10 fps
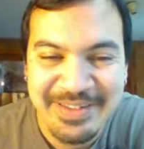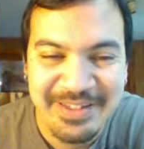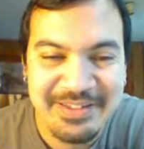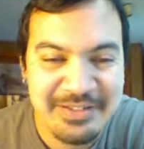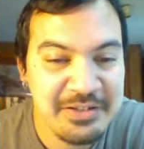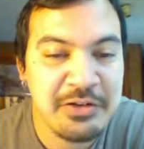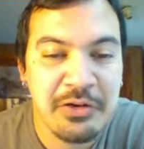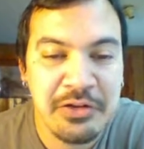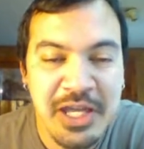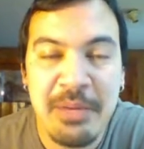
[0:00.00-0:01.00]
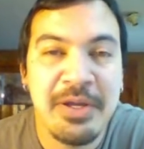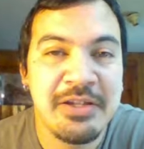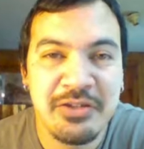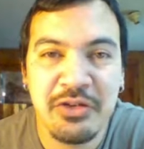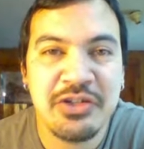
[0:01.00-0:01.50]
This girl came
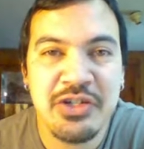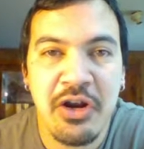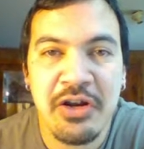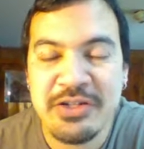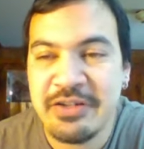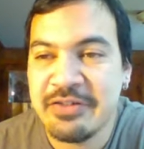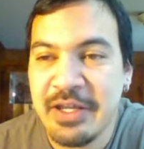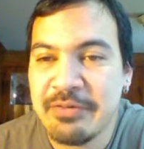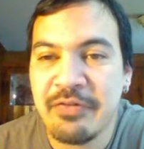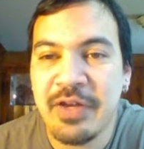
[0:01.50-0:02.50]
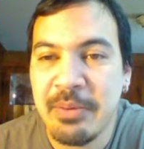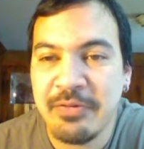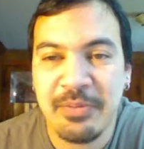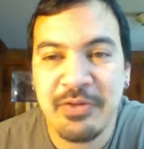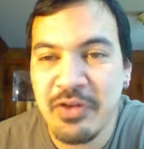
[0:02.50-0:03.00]
in, took charge, and saved her
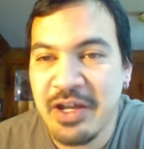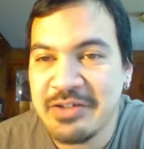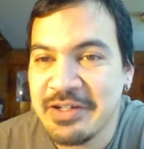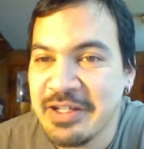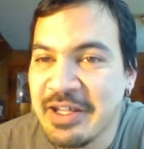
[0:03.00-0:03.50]
family from a tragedy.